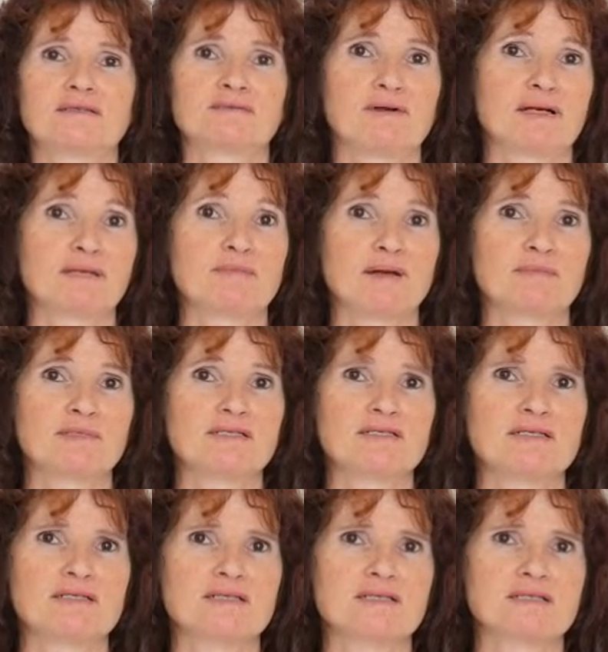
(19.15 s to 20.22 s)
running my
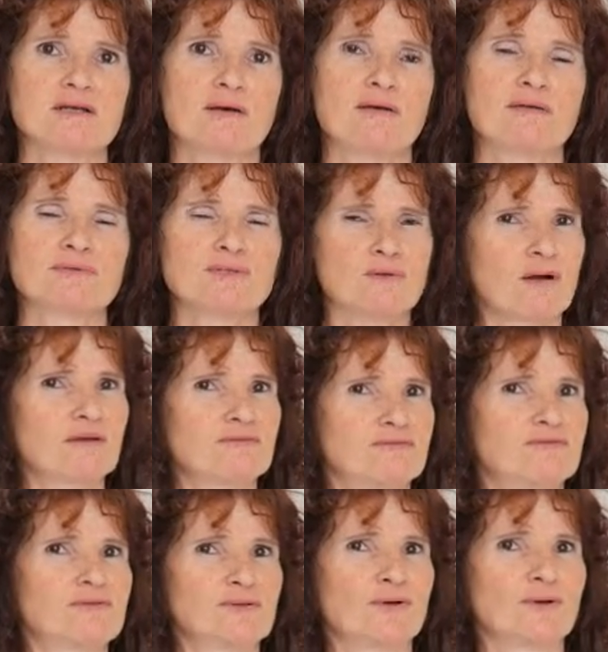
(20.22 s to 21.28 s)
business, so it was quite
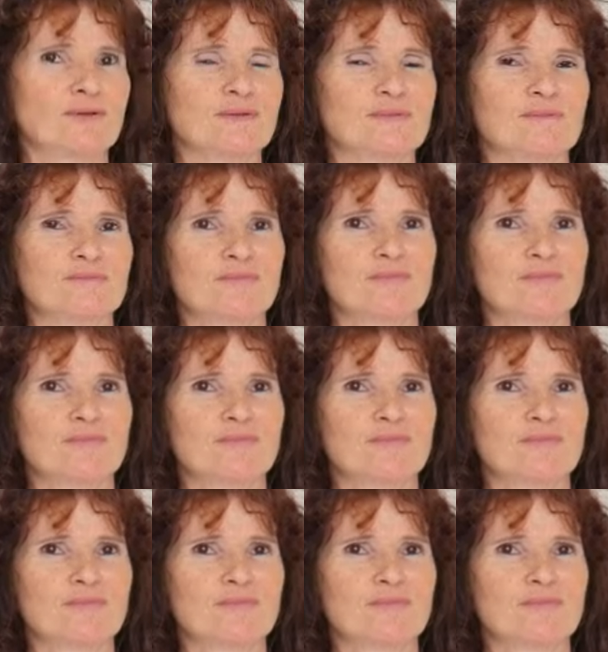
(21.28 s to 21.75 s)
full on.